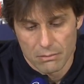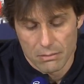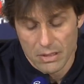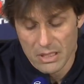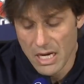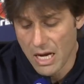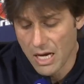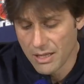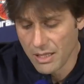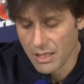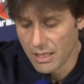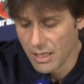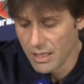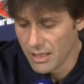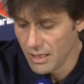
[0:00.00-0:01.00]
Yeah, I think
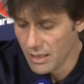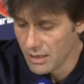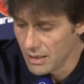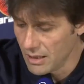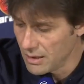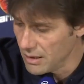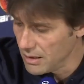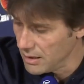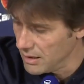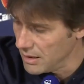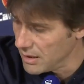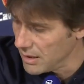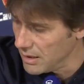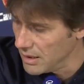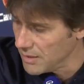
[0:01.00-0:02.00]
that
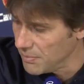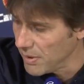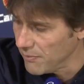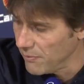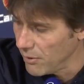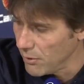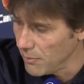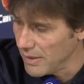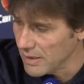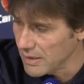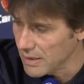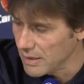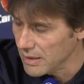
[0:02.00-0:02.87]
this performance